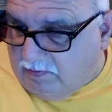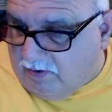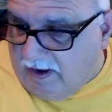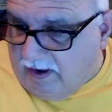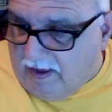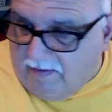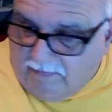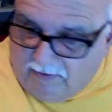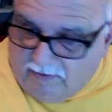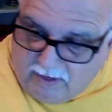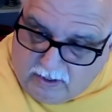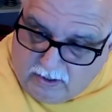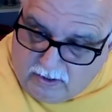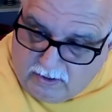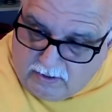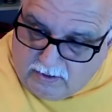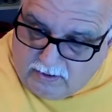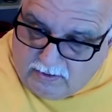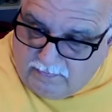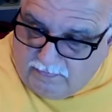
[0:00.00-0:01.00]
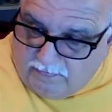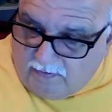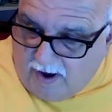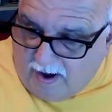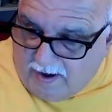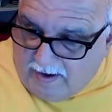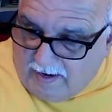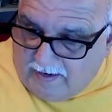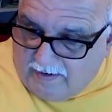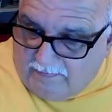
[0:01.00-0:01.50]
that we're having on
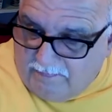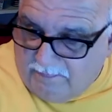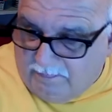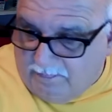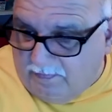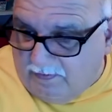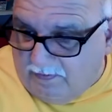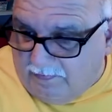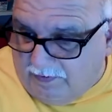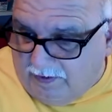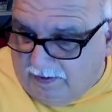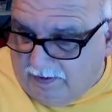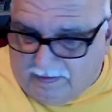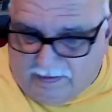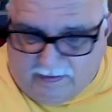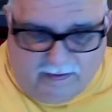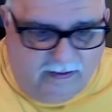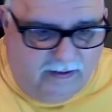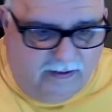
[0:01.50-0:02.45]
Friday, the 5th